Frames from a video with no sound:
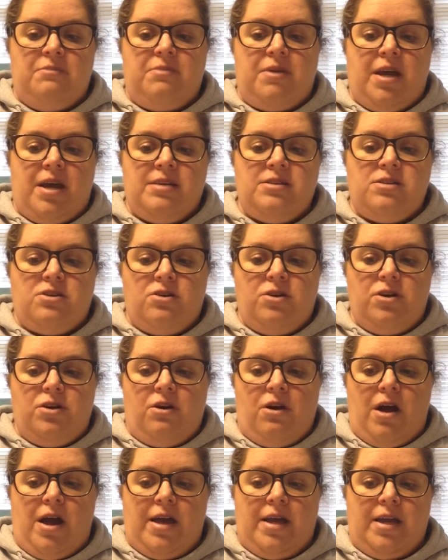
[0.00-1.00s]
but I started
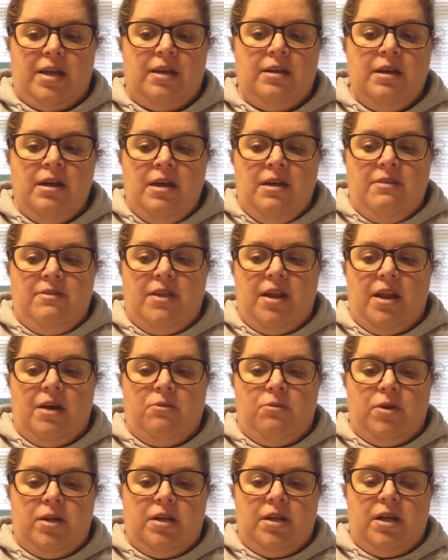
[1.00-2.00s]
crying that I
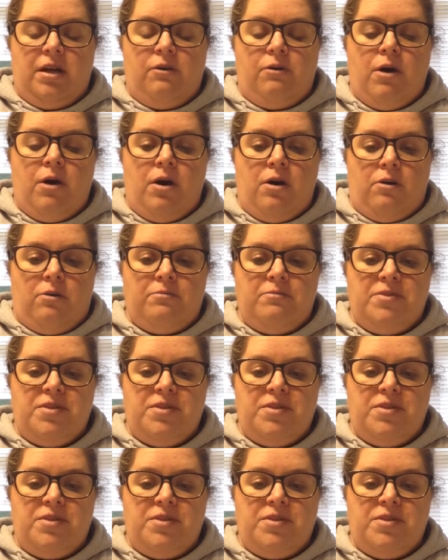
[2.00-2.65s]
wanted to go home.